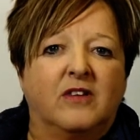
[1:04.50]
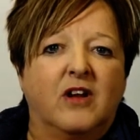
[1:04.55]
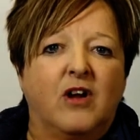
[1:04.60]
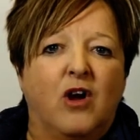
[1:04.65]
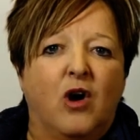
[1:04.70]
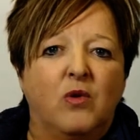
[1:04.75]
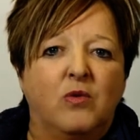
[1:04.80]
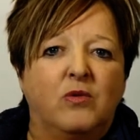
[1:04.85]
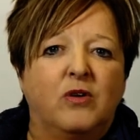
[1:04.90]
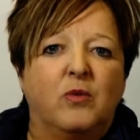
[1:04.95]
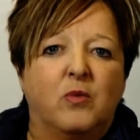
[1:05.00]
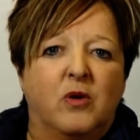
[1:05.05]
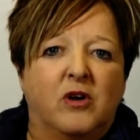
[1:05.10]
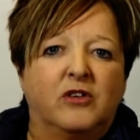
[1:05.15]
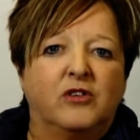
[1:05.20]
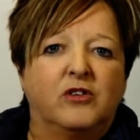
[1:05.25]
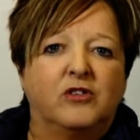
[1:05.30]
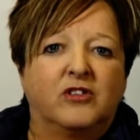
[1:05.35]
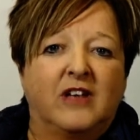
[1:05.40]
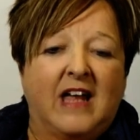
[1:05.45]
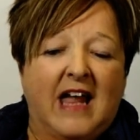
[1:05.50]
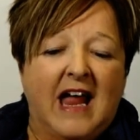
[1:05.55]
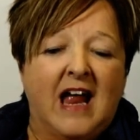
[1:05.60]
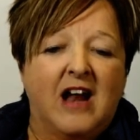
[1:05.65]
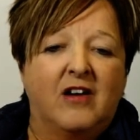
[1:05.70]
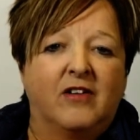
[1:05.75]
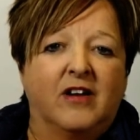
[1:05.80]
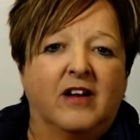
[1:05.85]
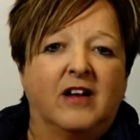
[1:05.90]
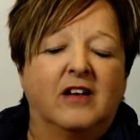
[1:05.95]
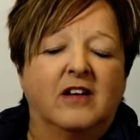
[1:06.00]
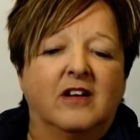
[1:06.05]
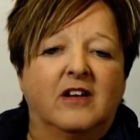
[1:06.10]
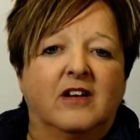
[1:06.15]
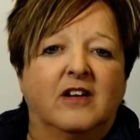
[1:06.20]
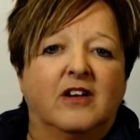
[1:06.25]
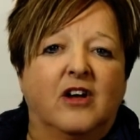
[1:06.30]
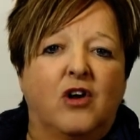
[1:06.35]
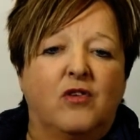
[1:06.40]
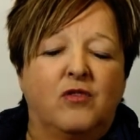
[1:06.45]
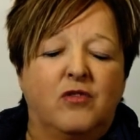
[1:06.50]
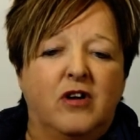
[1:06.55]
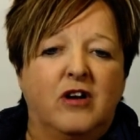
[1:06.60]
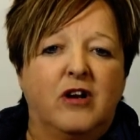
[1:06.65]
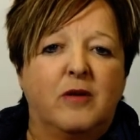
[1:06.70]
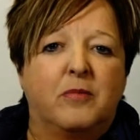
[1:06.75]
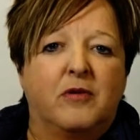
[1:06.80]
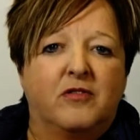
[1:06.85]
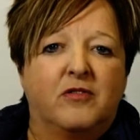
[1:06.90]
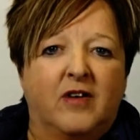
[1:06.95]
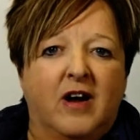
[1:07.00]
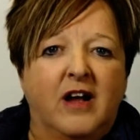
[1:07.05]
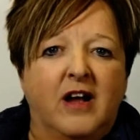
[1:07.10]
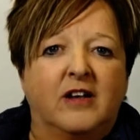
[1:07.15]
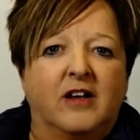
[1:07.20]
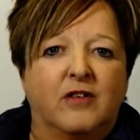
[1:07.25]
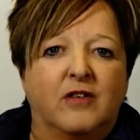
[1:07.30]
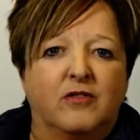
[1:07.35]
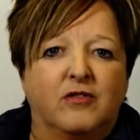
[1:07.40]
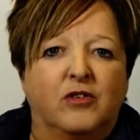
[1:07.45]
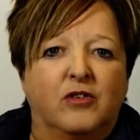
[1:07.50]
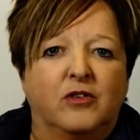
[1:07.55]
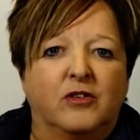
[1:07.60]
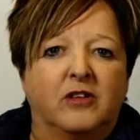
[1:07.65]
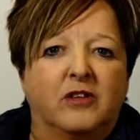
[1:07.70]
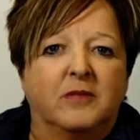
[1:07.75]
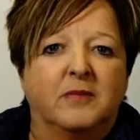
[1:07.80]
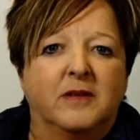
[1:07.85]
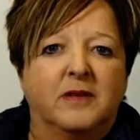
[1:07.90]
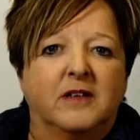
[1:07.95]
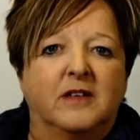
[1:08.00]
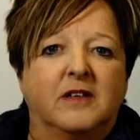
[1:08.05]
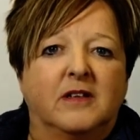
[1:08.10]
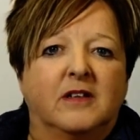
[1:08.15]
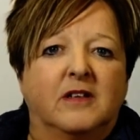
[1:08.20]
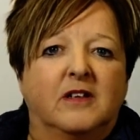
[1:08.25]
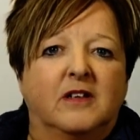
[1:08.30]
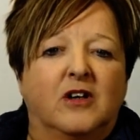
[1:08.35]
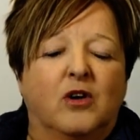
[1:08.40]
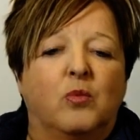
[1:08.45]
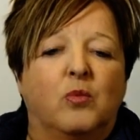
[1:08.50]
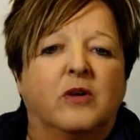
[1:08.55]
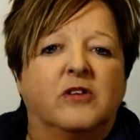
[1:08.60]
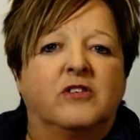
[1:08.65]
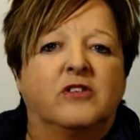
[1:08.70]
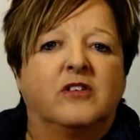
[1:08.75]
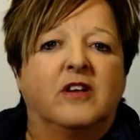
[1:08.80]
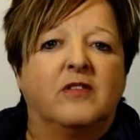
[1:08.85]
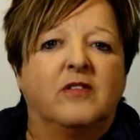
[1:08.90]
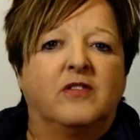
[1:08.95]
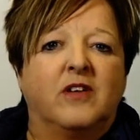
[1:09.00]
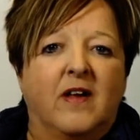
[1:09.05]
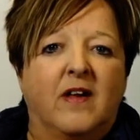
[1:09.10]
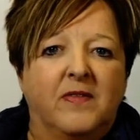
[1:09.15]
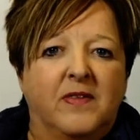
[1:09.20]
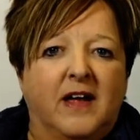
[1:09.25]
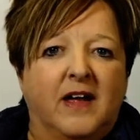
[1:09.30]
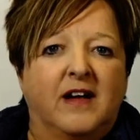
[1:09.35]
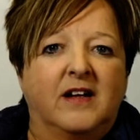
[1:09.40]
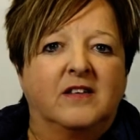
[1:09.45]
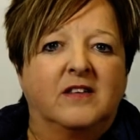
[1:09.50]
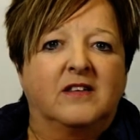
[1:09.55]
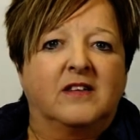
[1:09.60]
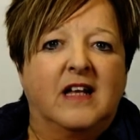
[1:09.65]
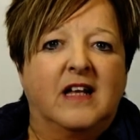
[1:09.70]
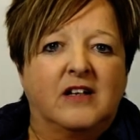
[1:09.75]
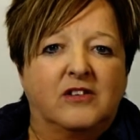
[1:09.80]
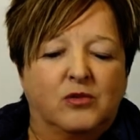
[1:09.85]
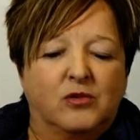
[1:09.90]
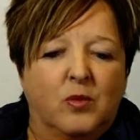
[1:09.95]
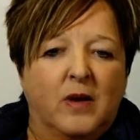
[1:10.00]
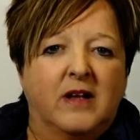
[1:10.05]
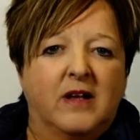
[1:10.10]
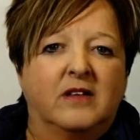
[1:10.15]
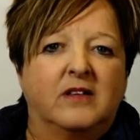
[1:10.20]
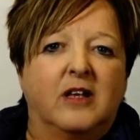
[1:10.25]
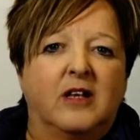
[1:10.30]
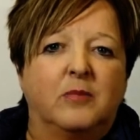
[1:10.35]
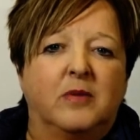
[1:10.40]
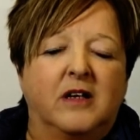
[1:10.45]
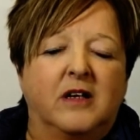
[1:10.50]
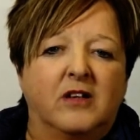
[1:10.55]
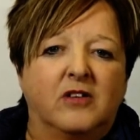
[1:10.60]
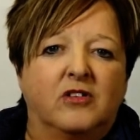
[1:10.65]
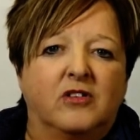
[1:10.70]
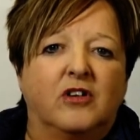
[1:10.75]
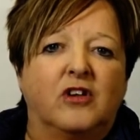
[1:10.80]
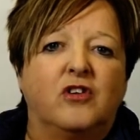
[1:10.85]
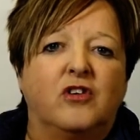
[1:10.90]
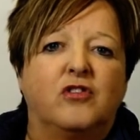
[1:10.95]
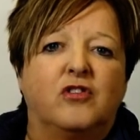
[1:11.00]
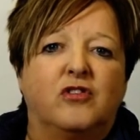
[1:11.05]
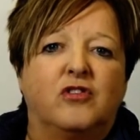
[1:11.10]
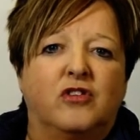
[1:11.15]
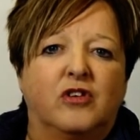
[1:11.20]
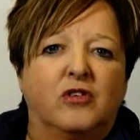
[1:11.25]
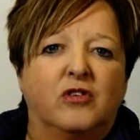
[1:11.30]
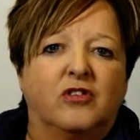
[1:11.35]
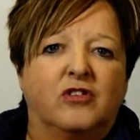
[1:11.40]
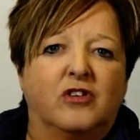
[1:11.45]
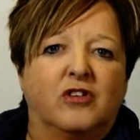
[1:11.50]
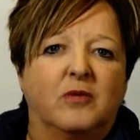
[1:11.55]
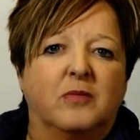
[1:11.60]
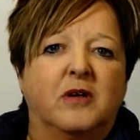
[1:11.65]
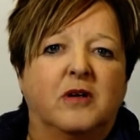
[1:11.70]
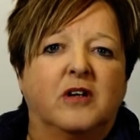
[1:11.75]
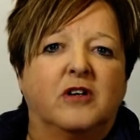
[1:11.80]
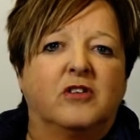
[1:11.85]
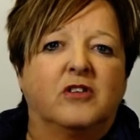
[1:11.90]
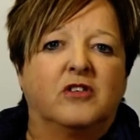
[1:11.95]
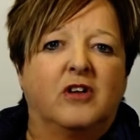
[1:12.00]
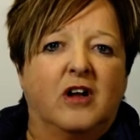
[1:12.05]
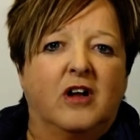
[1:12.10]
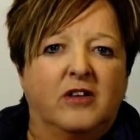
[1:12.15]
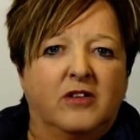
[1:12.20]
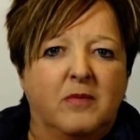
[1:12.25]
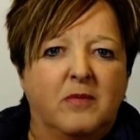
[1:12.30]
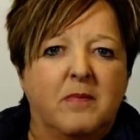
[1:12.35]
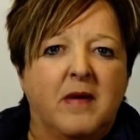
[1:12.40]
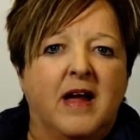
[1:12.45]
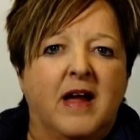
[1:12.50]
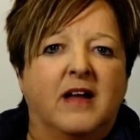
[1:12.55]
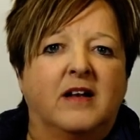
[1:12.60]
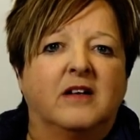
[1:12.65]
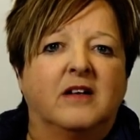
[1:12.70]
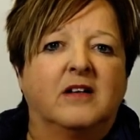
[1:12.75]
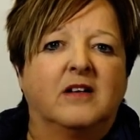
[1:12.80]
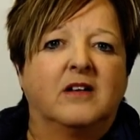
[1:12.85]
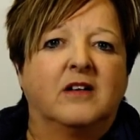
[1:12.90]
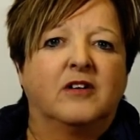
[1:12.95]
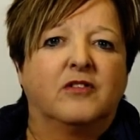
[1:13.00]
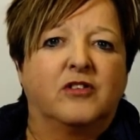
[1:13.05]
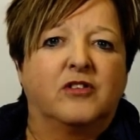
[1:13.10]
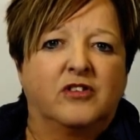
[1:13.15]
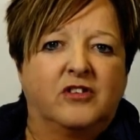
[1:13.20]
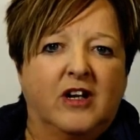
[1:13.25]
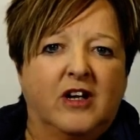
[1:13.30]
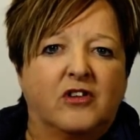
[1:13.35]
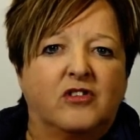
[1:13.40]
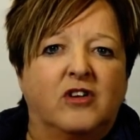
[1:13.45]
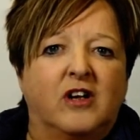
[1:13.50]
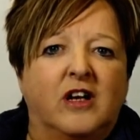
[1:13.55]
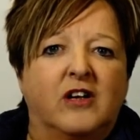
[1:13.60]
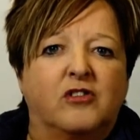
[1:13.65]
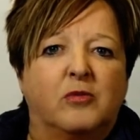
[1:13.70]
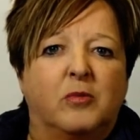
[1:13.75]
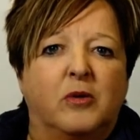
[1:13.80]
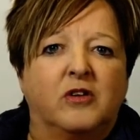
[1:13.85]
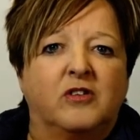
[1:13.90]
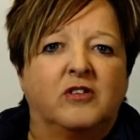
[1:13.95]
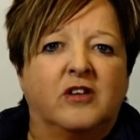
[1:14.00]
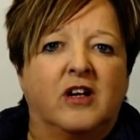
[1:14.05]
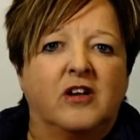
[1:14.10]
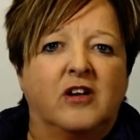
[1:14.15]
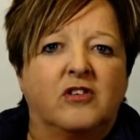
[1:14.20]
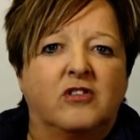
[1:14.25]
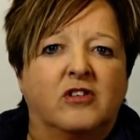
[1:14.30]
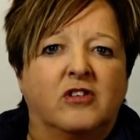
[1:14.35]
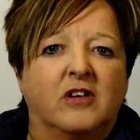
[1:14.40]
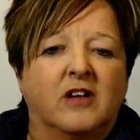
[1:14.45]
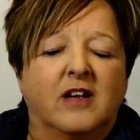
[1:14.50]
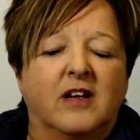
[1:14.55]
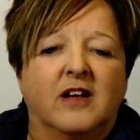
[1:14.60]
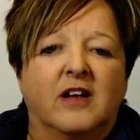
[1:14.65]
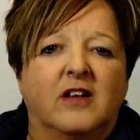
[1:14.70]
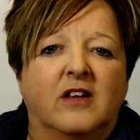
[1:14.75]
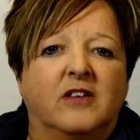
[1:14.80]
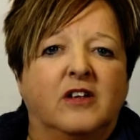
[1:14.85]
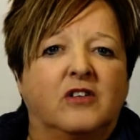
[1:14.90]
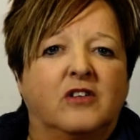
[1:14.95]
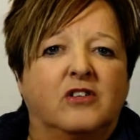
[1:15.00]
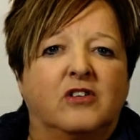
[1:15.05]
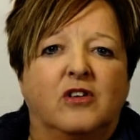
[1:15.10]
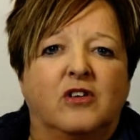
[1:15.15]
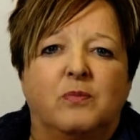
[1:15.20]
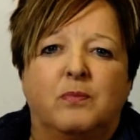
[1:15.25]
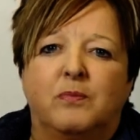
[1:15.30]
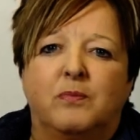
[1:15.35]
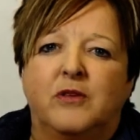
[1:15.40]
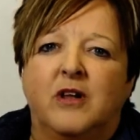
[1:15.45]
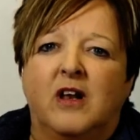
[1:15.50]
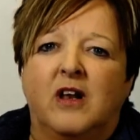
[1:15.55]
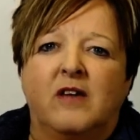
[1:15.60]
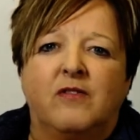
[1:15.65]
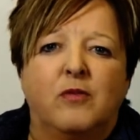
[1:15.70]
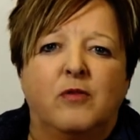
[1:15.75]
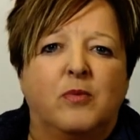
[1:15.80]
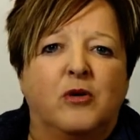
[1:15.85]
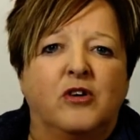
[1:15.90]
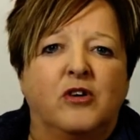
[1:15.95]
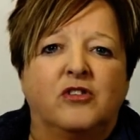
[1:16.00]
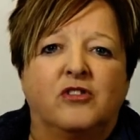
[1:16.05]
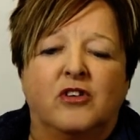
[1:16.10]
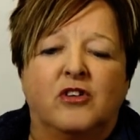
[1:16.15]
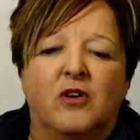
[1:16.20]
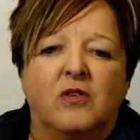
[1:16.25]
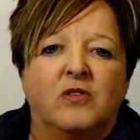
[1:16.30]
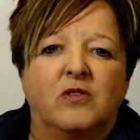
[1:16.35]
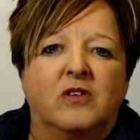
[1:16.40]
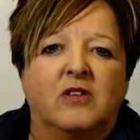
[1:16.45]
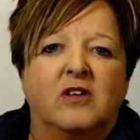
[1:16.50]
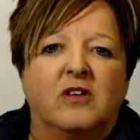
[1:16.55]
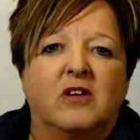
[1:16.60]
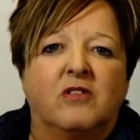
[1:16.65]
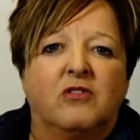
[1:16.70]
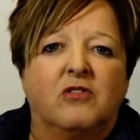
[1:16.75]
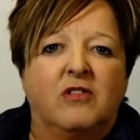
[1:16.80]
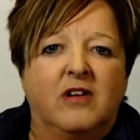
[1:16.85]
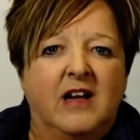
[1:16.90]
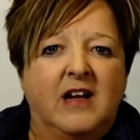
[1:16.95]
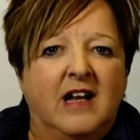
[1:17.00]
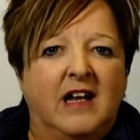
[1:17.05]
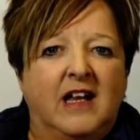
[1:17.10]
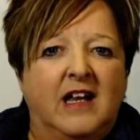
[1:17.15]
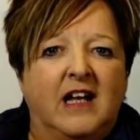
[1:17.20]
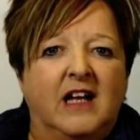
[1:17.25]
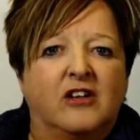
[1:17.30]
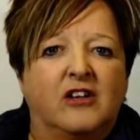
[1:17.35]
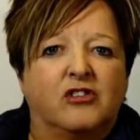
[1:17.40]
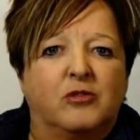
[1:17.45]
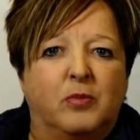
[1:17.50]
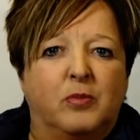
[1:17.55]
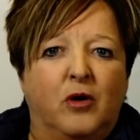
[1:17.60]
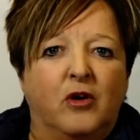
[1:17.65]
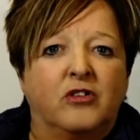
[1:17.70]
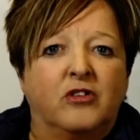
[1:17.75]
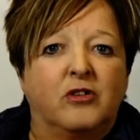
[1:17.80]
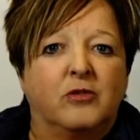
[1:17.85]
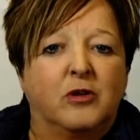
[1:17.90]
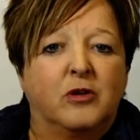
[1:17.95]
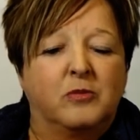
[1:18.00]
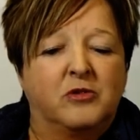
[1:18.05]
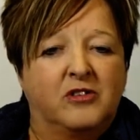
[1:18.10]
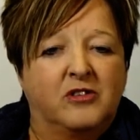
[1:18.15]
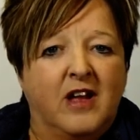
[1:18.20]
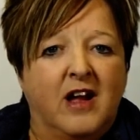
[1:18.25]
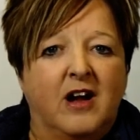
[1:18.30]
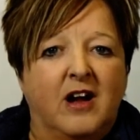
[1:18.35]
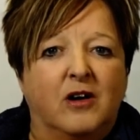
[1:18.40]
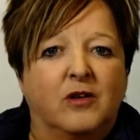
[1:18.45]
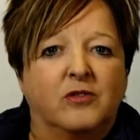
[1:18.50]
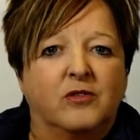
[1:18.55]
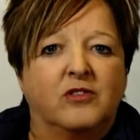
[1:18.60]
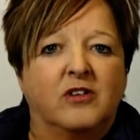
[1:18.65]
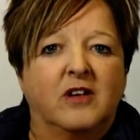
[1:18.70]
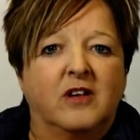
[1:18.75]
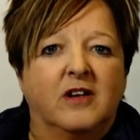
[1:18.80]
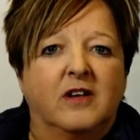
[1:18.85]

only one who's caring and really providing for them. And once they've done that, that's when they begin to introduce them to other men for sexual exploitation. The lover boys don't really exploit them themselves.